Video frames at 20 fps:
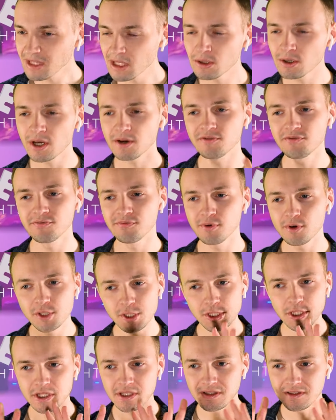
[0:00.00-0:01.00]
Okay,
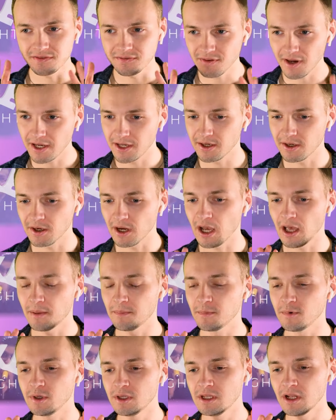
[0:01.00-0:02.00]
production is fire.
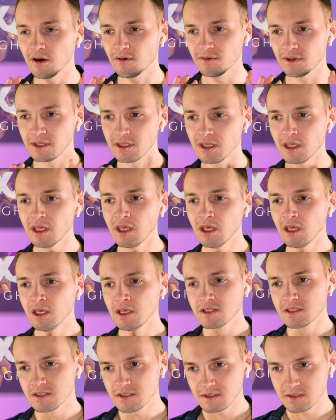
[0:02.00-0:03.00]
I'm really loving
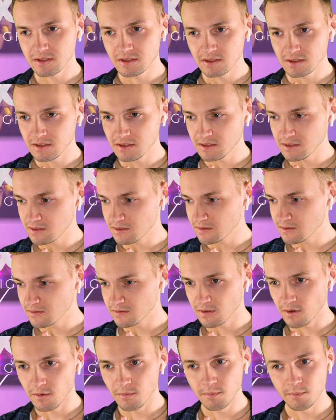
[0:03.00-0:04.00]

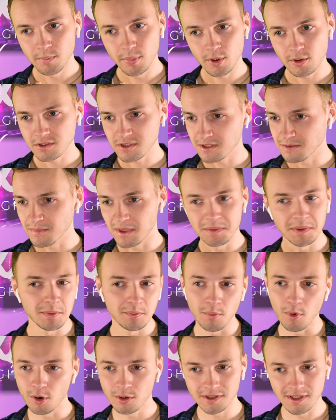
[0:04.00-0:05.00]
some parts and maybe
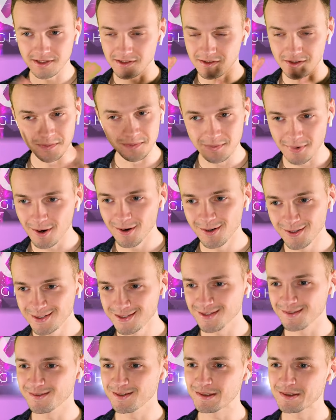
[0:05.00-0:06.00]
more than some
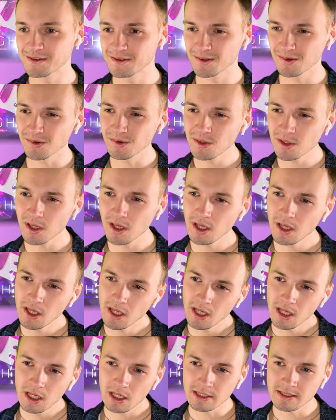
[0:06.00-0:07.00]
parts of the song.
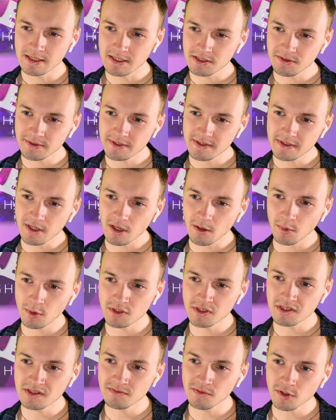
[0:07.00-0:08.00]
It's interesting
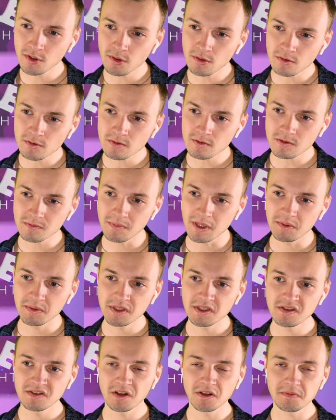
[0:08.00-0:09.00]
about these vocals. Maybe
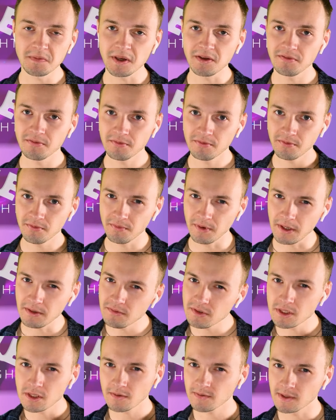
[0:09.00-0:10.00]
it's not my
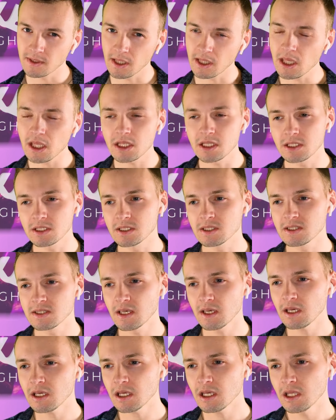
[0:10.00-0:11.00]
favorite of the night, I need to
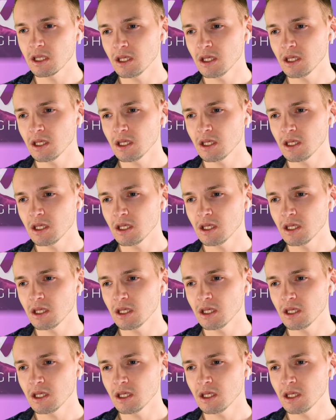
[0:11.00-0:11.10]
say.